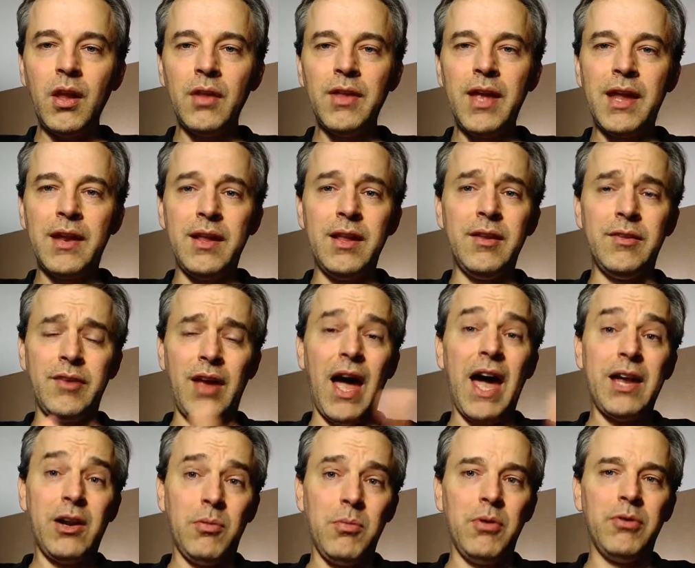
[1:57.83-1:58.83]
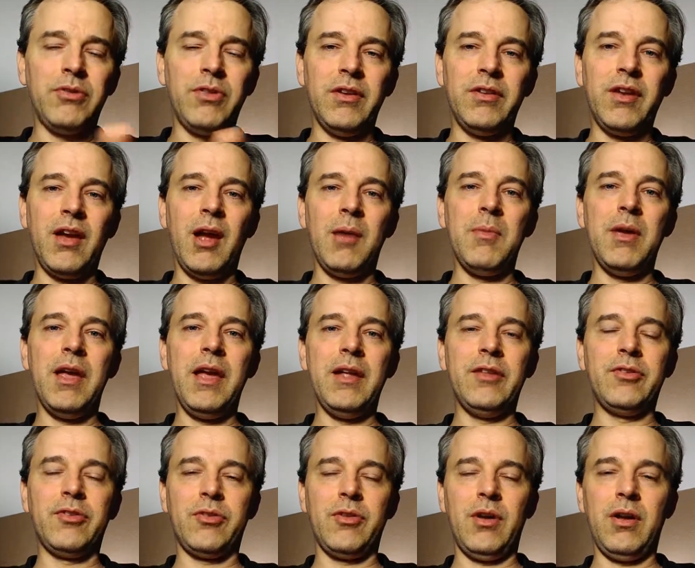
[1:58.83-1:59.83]
that is idle most of the time.
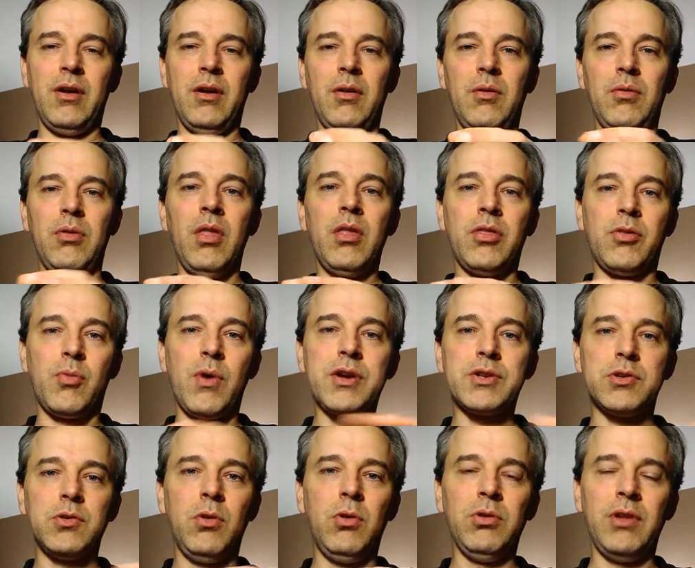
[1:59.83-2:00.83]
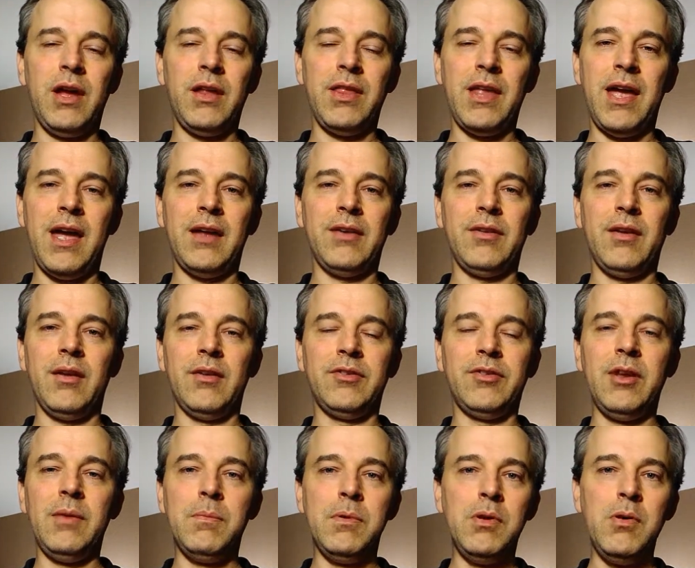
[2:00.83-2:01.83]
Its threshold on that
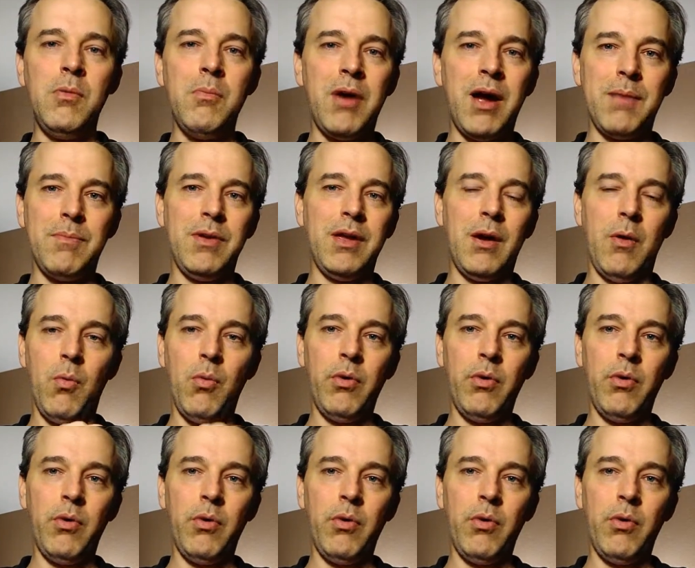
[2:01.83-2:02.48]
CPU might be at